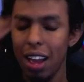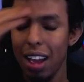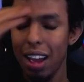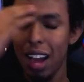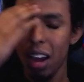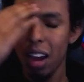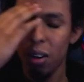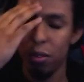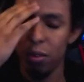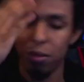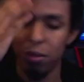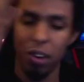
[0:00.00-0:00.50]

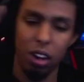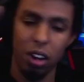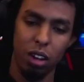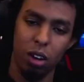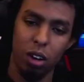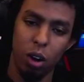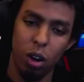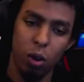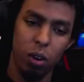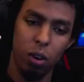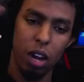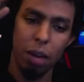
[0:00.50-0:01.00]
I don't fucking
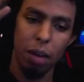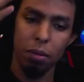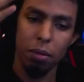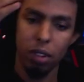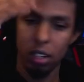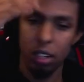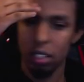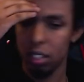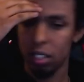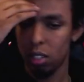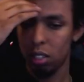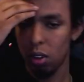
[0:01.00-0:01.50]
know. I'm
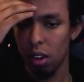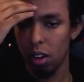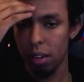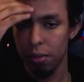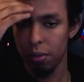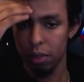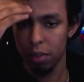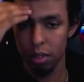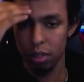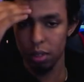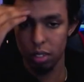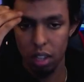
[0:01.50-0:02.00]
literally just so
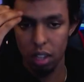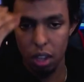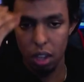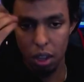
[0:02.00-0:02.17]
confused.